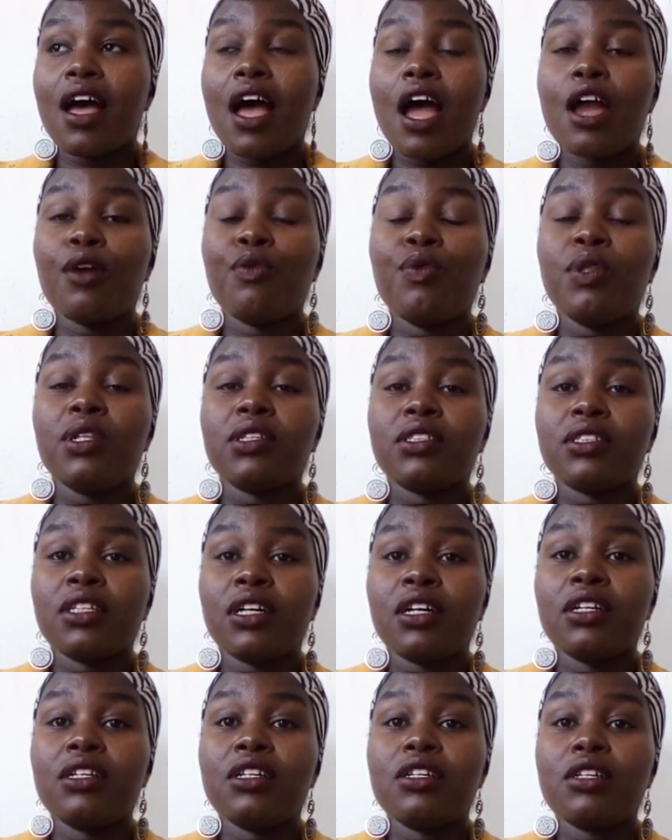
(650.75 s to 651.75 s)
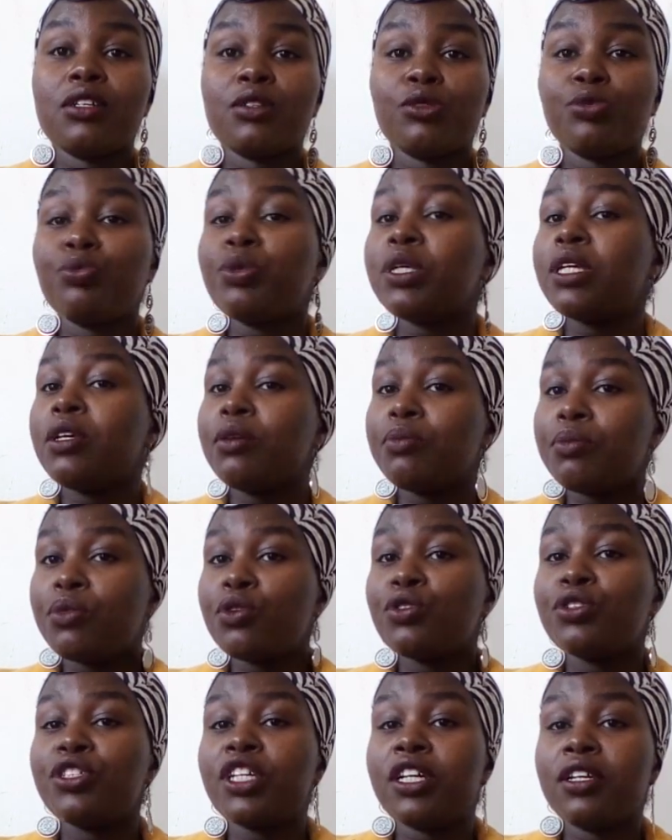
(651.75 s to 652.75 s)
I will start speaking
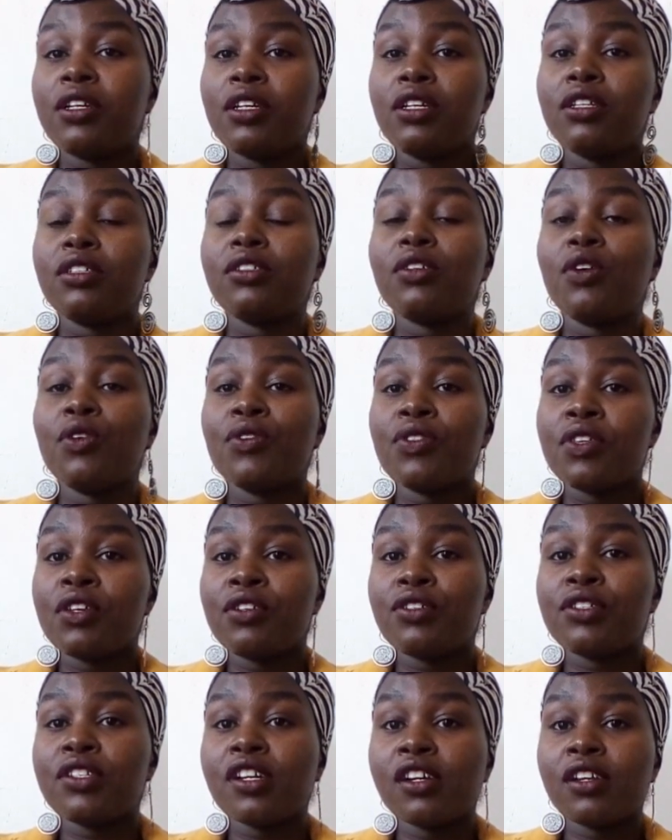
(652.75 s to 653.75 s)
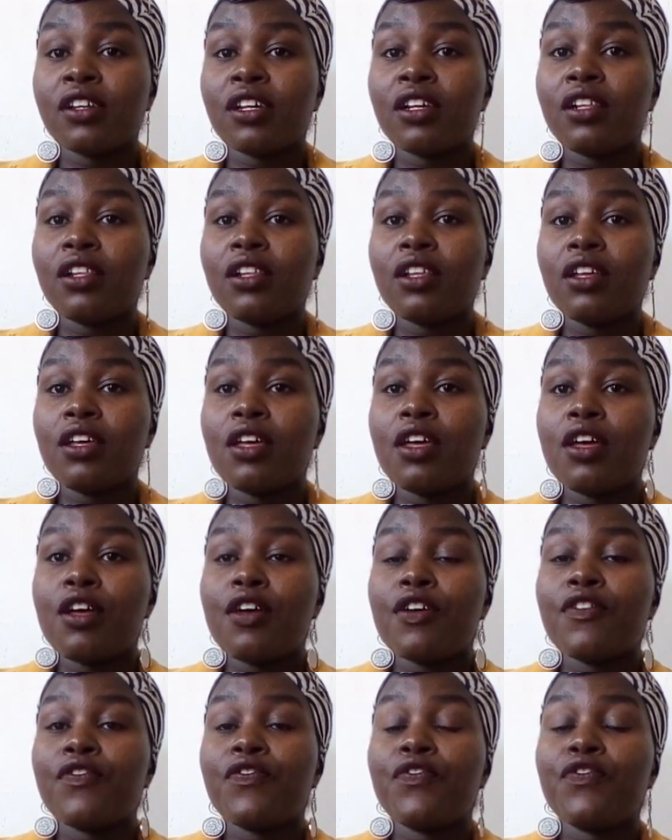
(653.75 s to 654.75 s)
more Chinese on this channel
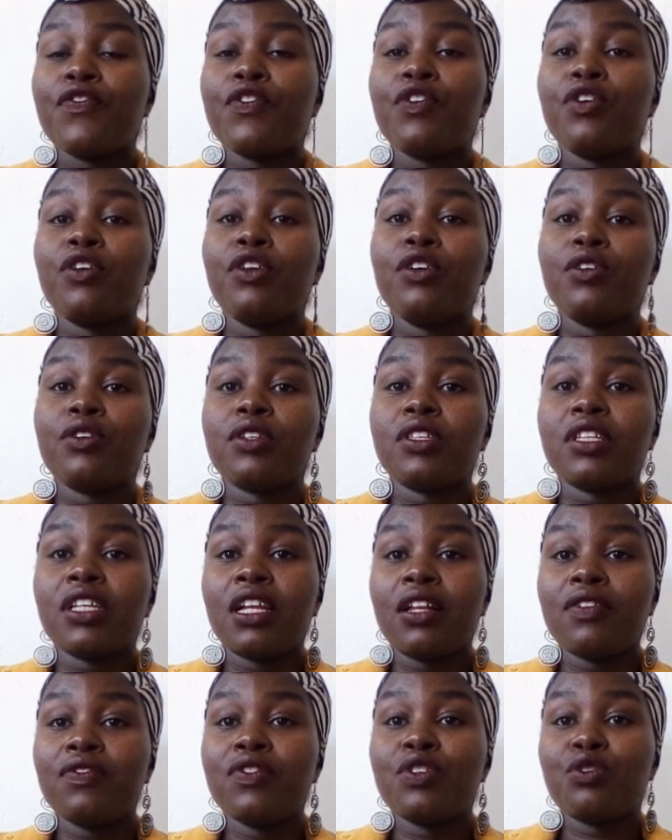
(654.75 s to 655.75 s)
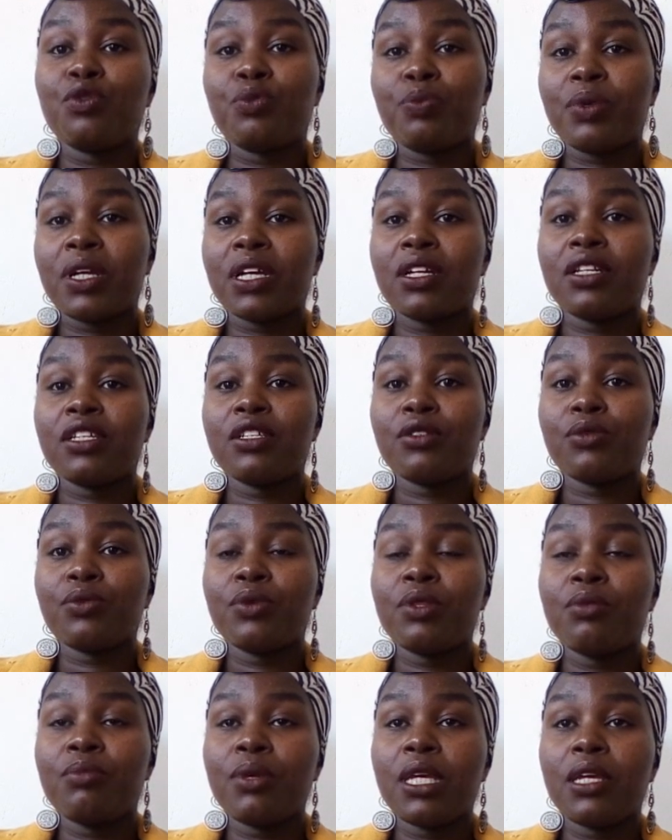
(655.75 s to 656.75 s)
for yourselves to practice
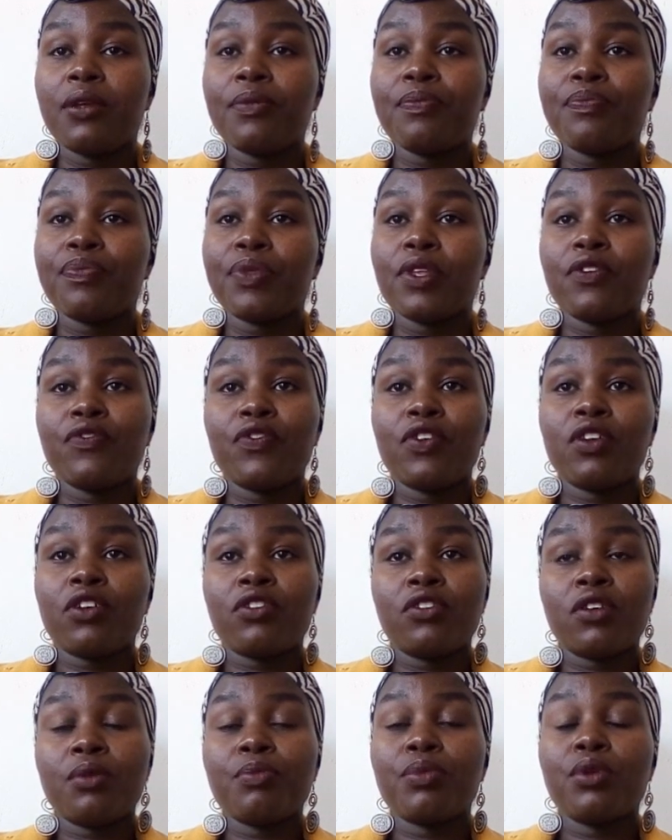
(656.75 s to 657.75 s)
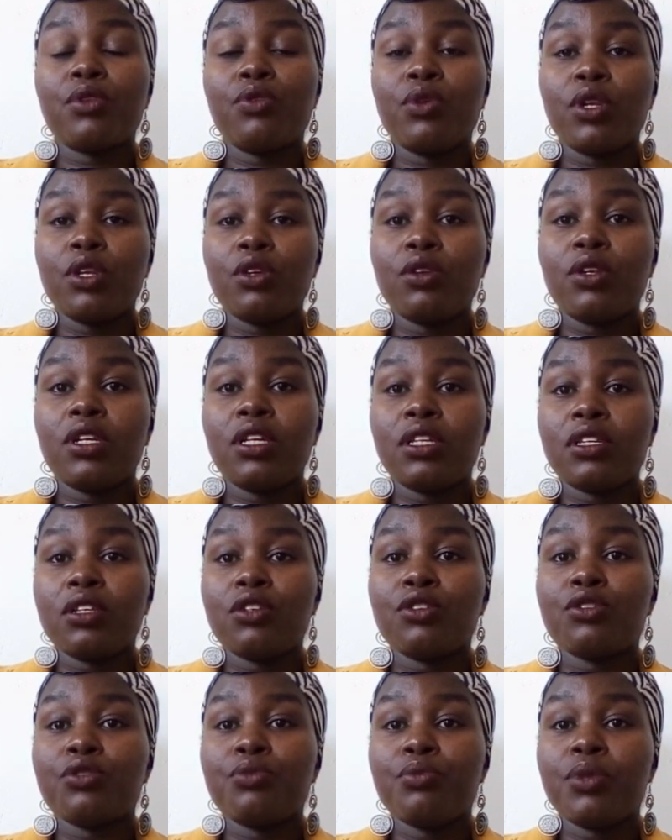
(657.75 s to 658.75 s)
with me. For example, when you
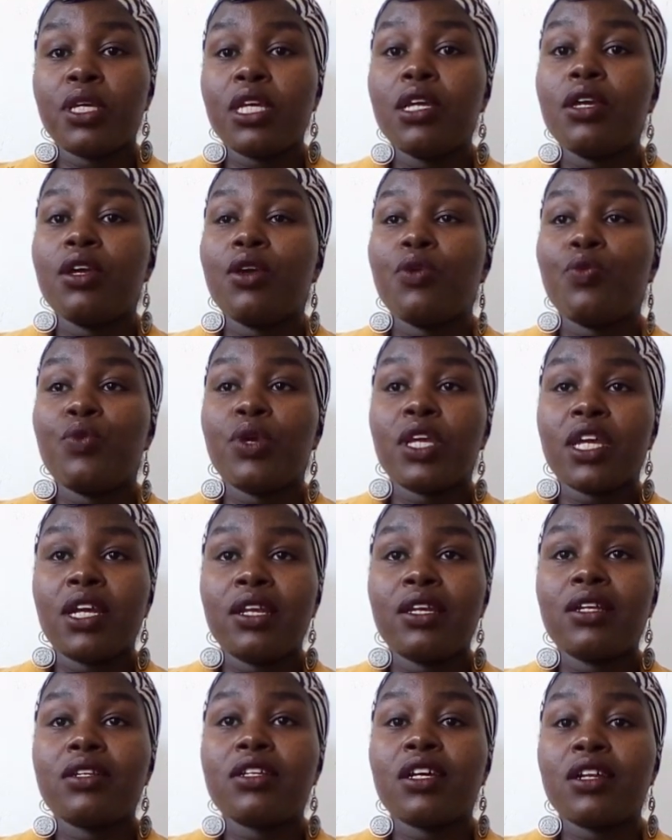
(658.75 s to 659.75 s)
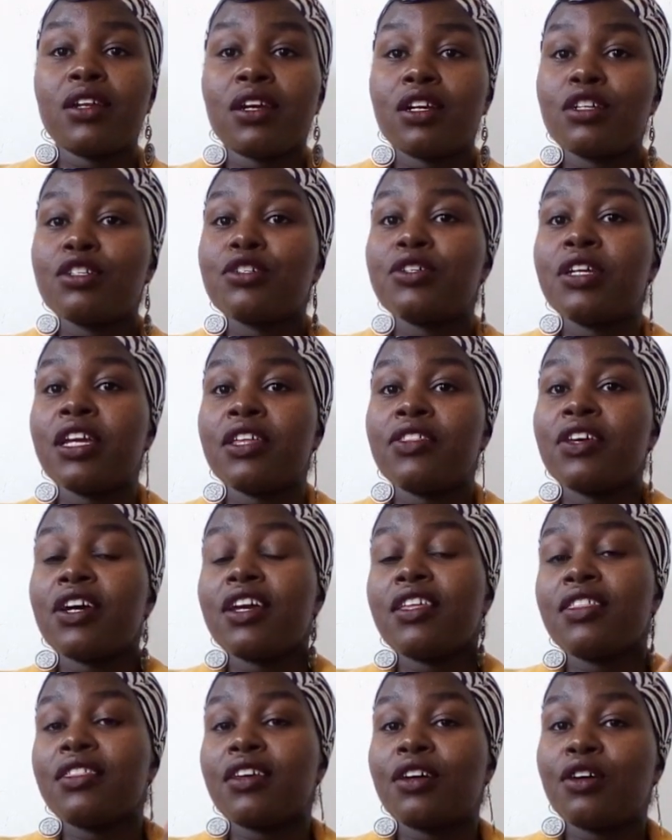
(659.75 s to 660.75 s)
listen to me, we can interact together in